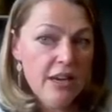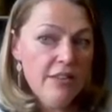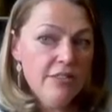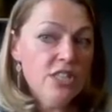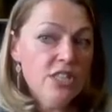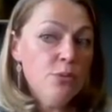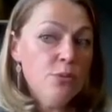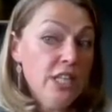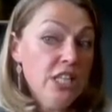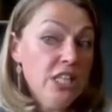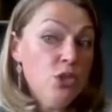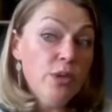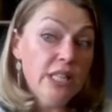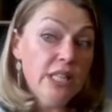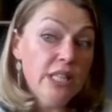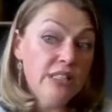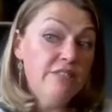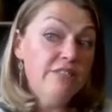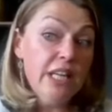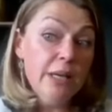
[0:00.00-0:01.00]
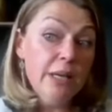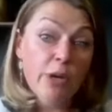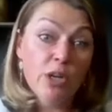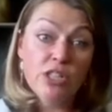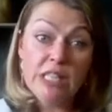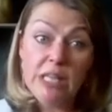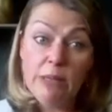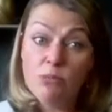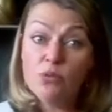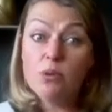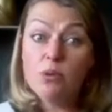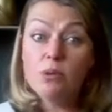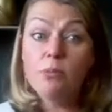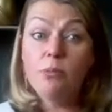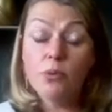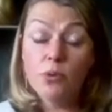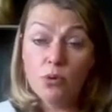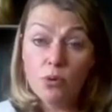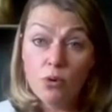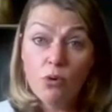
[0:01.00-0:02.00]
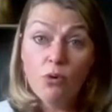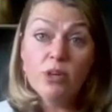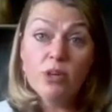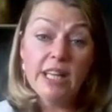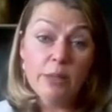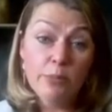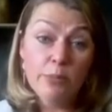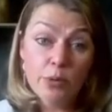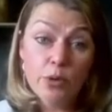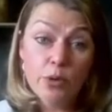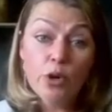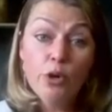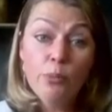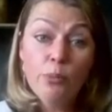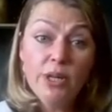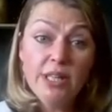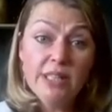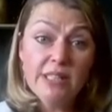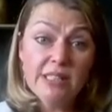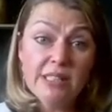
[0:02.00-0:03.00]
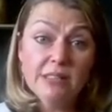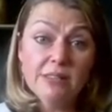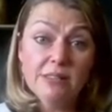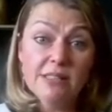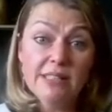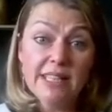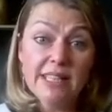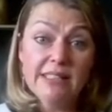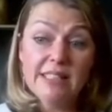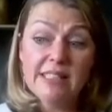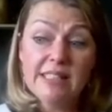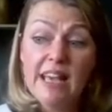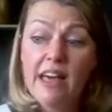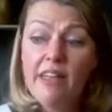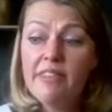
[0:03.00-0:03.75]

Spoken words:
This means we can develop our teams with broad and appropriate skill sets